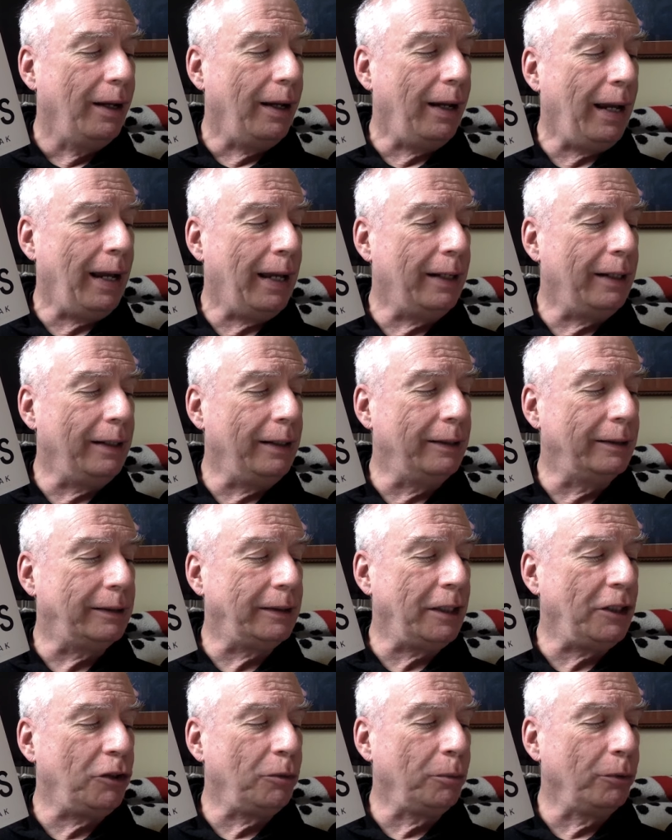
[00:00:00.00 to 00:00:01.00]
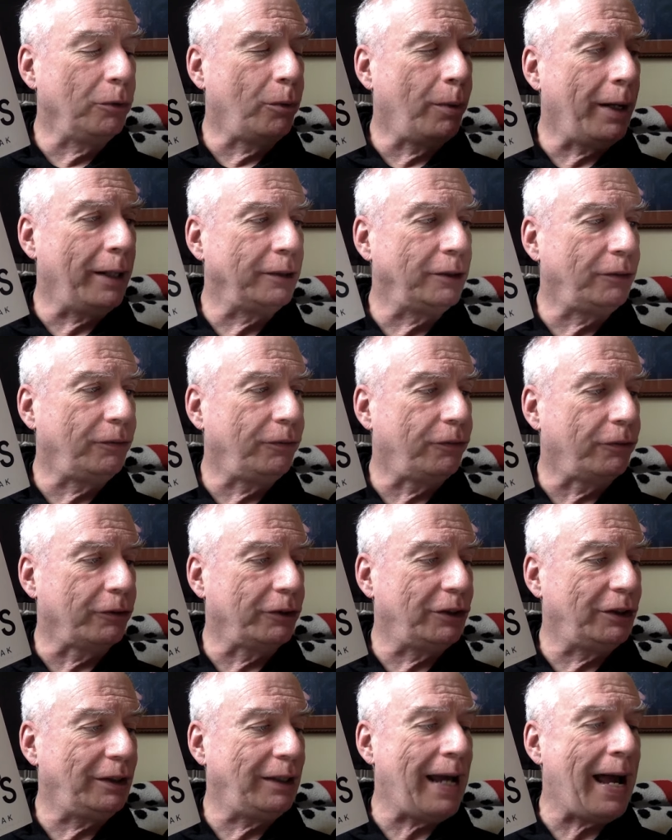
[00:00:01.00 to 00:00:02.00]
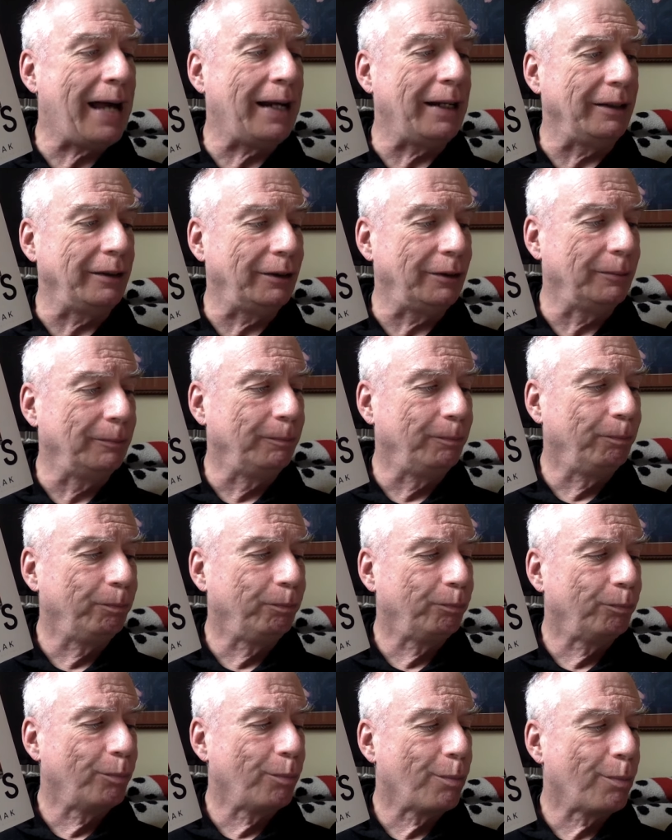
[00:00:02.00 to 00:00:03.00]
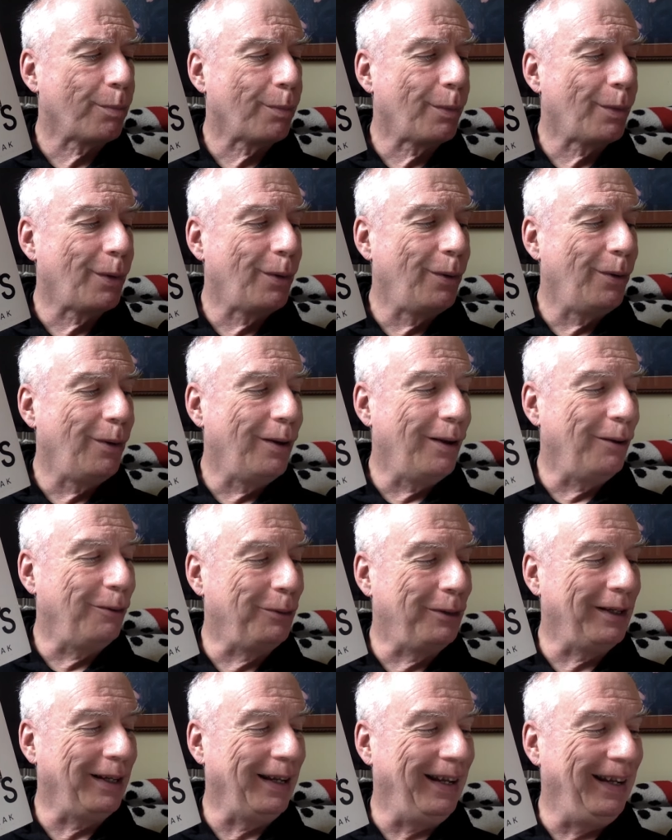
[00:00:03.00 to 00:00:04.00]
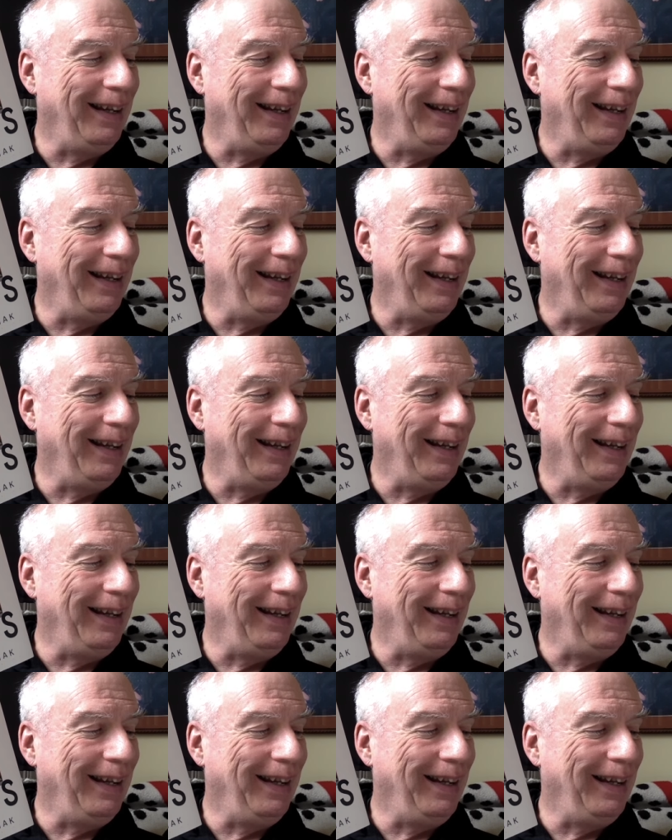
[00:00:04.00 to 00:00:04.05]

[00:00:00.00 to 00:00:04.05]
and an insatiable quest for status. Okay.